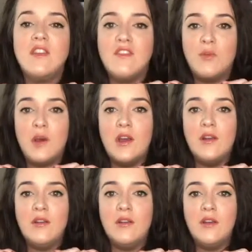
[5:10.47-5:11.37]
this
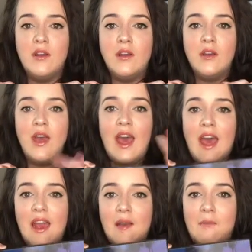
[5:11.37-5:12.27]
one
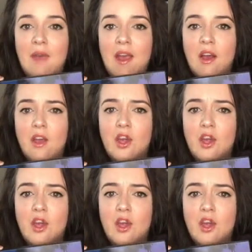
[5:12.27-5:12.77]
at Mecca.